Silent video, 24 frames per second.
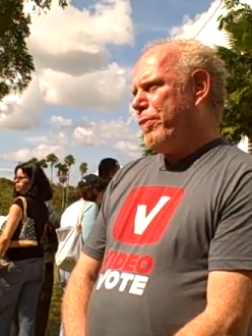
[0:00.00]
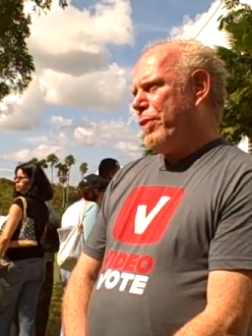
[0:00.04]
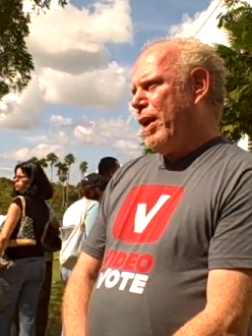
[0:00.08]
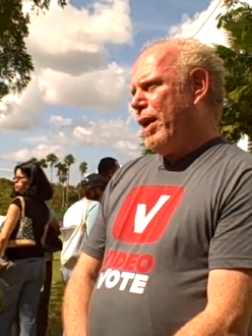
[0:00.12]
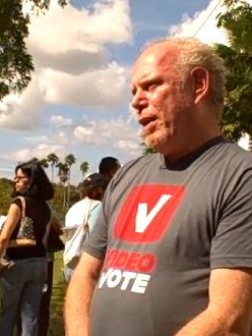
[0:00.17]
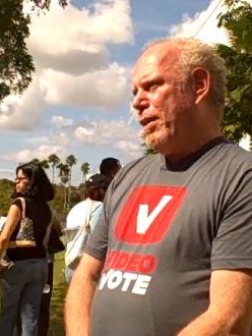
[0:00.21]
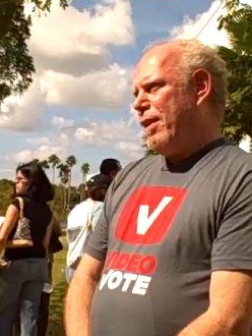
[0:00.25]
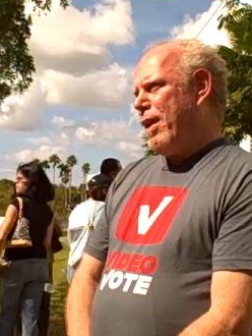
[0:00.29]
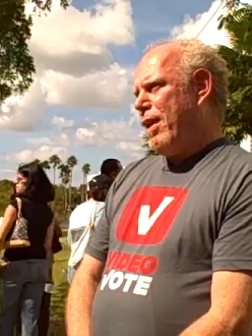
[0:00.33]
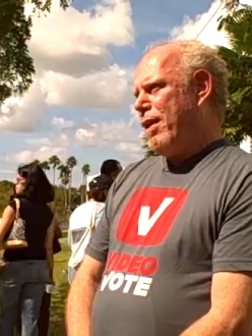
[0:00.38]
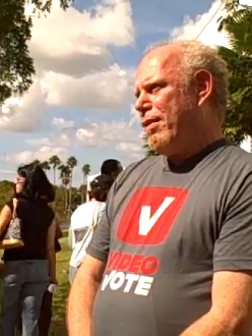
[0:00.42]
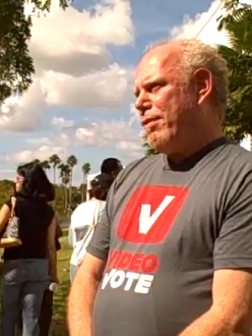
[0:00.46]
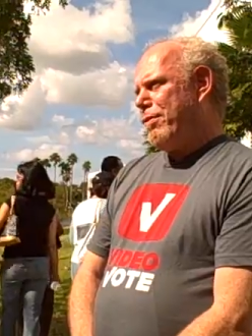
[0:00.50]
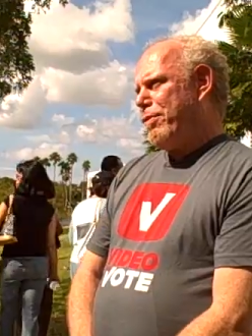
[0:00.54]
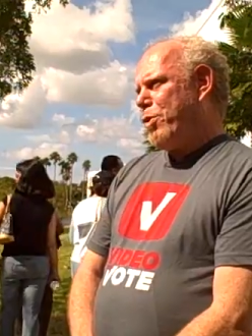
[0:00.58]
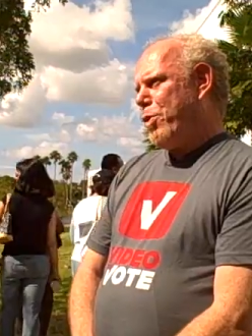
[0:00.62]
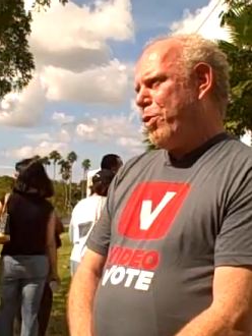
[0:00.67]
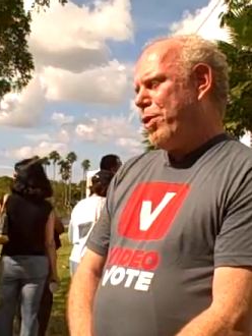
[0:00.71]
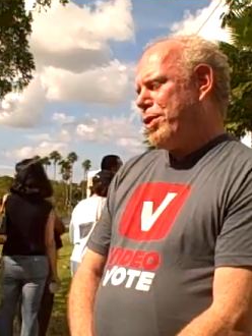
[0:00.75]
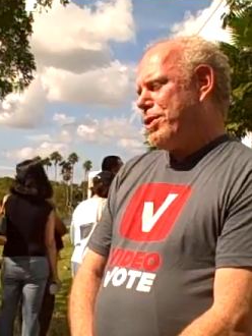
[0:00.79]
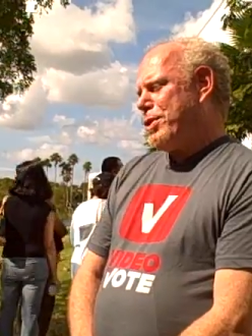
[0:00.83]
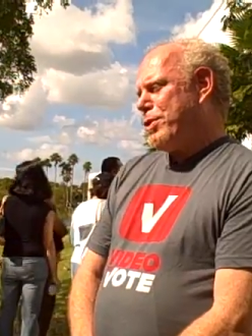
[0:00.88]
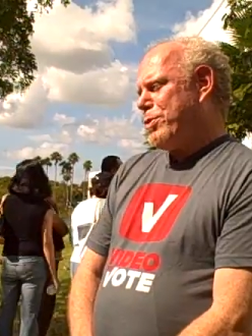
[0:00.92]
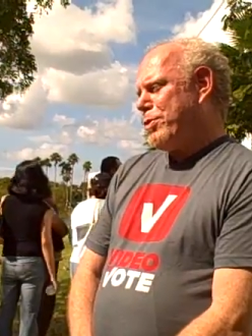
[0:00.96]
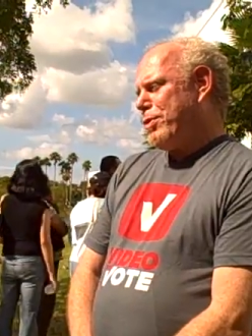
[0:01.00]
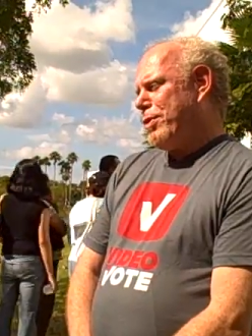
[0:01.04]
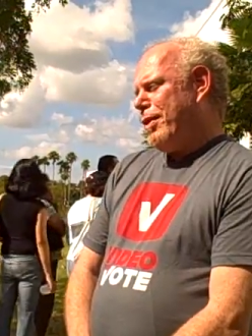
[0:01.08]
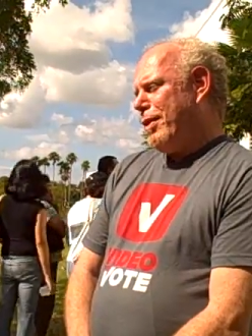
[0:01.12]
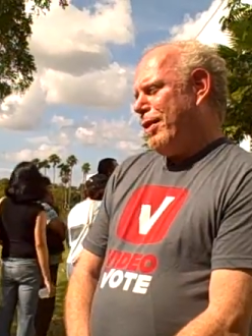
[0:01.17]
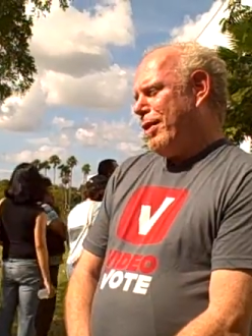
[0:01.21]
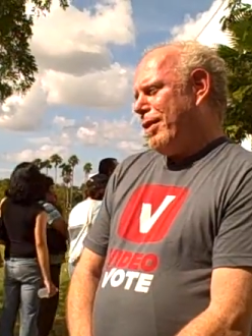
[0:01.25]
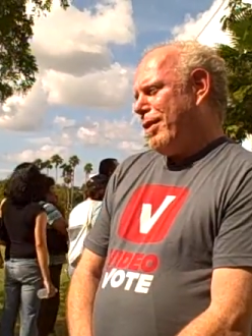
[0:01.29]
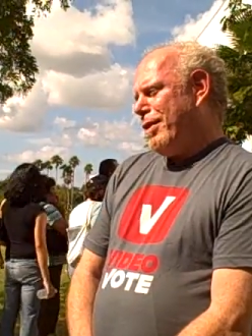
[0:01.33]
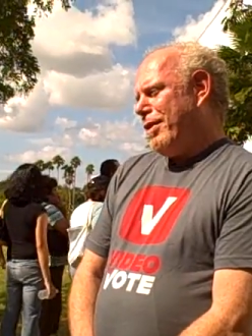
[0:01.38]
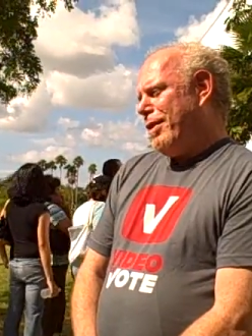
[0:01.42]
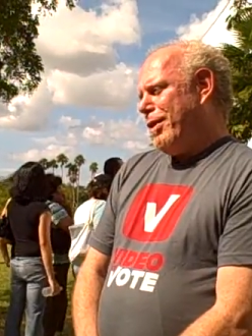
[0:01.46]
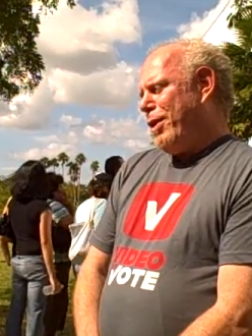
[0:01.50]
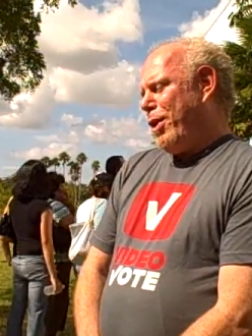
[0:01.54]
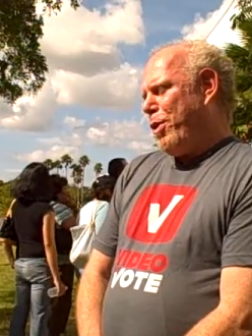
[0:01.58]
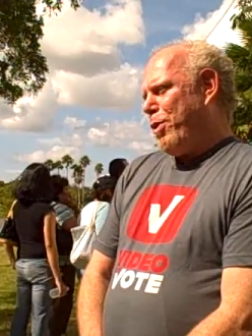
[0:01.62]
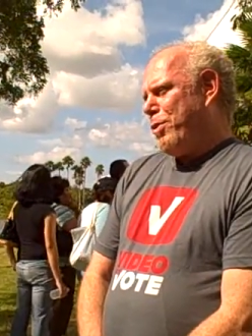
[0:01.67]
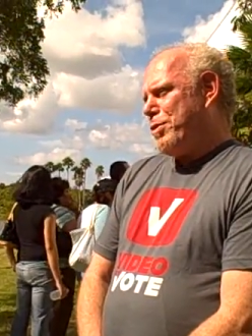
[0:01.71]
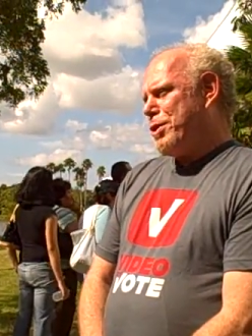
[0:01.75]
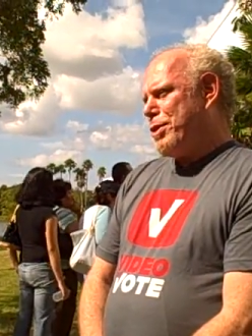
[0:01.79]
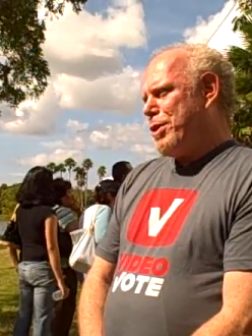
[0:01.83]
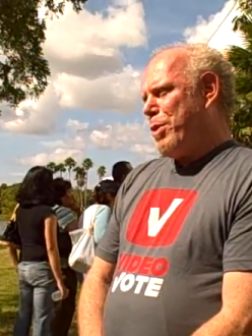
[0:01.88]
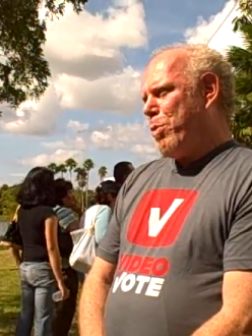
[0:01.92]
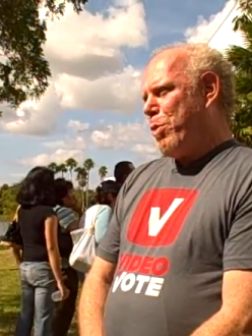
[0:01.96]
And then, of course, you
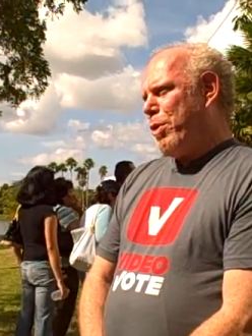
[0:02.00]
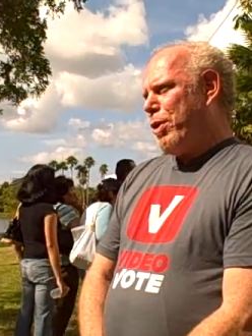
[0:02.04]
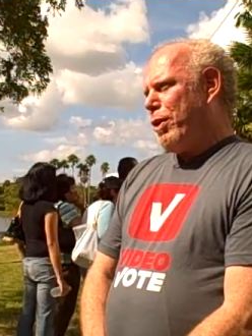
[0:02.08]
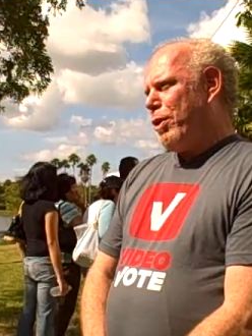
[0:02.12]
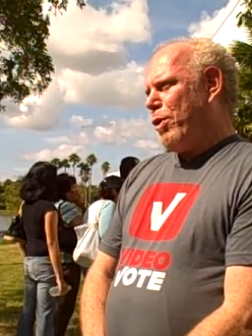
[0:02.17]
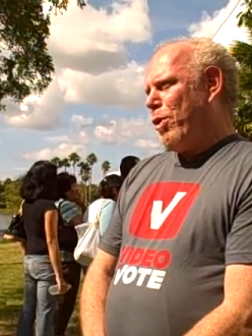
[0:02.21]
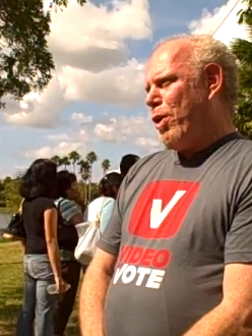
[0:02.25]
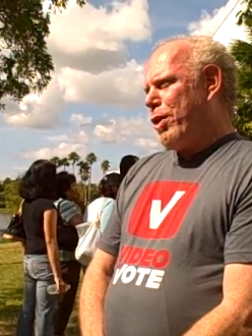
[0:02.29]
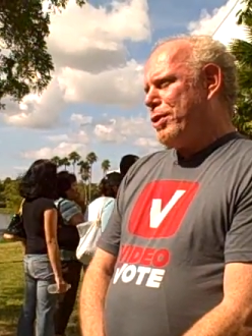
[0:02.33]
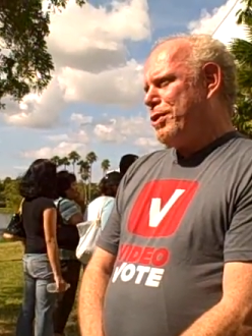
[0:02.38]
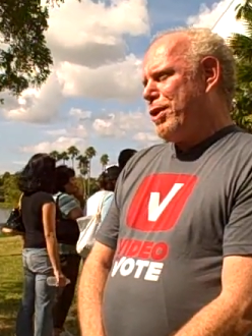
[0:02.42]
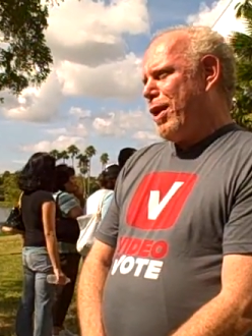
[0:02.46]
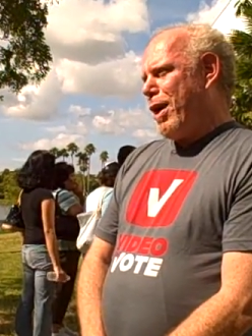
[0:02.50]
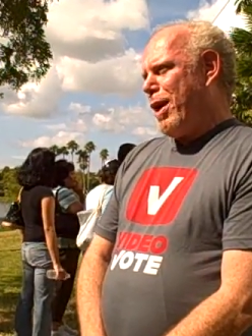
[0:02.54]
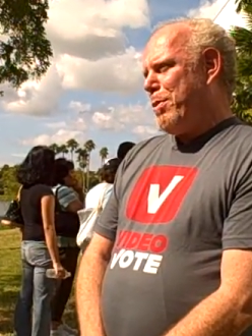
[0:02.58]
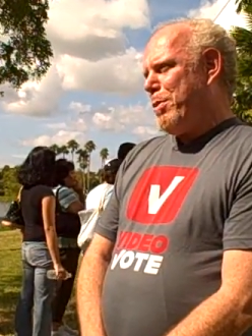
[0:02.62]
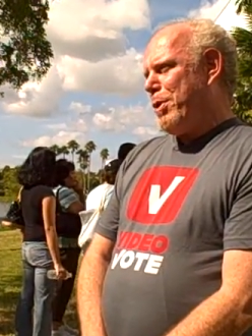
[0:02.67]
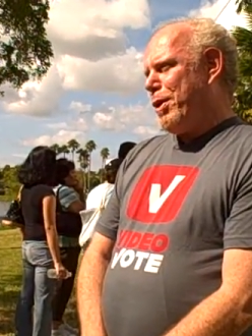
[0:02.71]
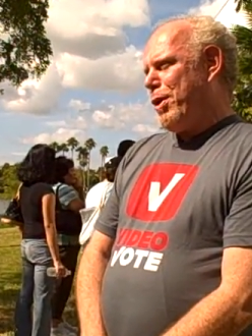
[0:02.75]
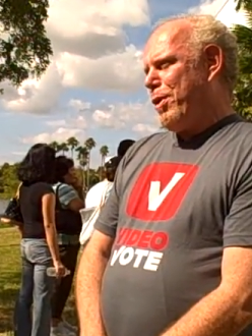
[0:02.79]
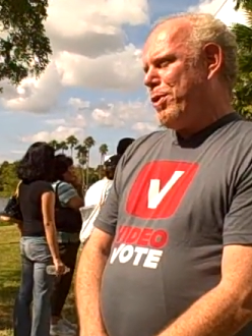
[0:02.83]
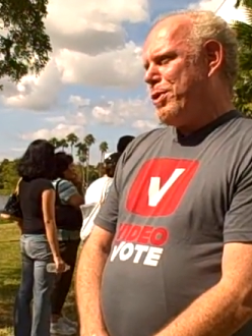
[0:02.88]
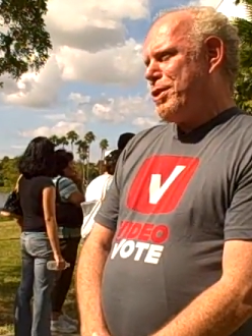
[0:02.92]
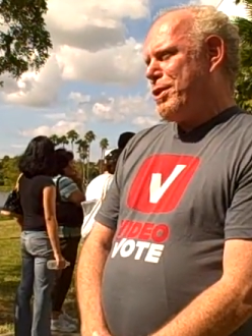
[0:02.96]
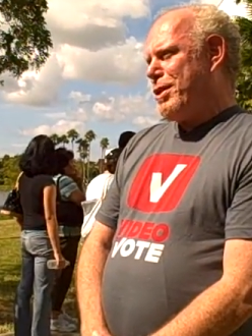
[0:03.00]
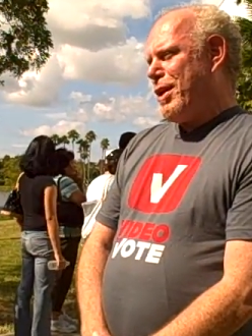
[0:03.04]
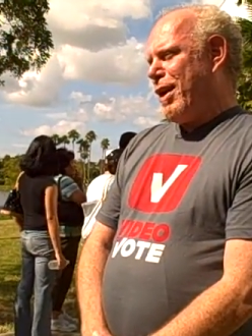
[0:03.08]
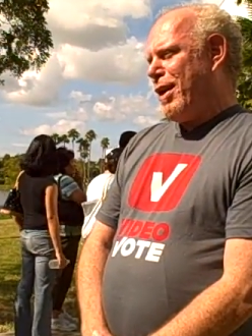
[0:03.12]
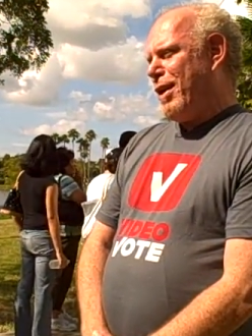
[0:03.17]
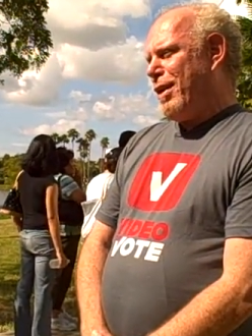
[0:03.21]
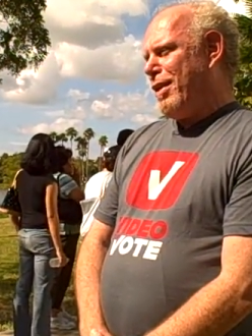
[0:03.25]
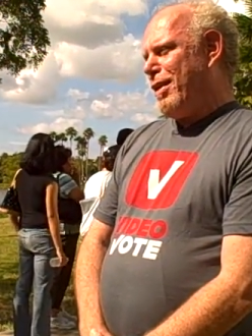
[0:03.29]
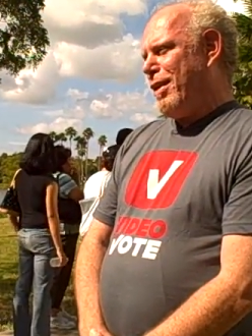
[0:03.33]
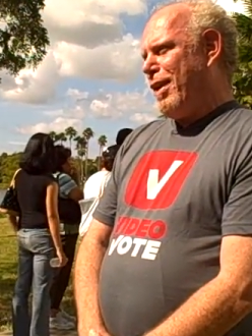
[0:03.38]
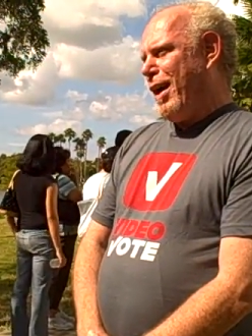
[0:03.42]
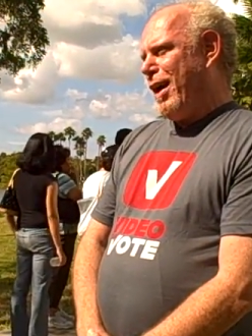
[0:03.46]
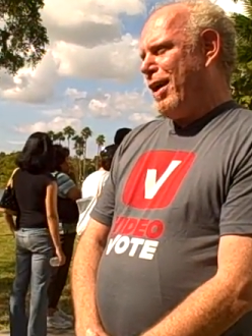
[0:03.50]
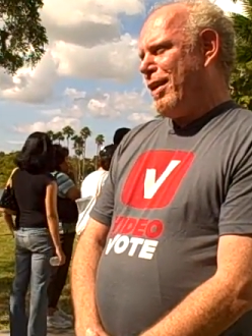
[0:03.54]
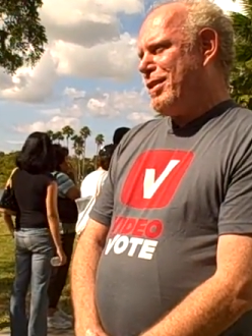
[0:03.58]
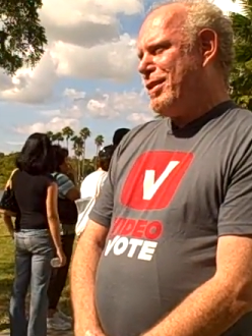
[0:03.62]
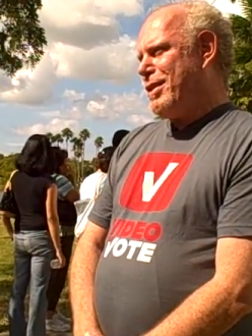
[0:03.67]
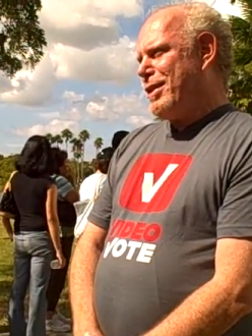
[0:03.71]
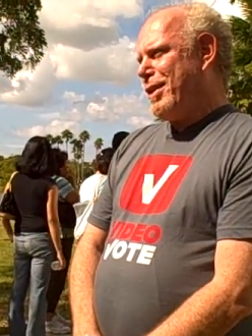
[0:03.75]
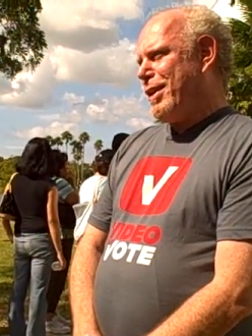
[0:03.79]
know, someone a long time ago said that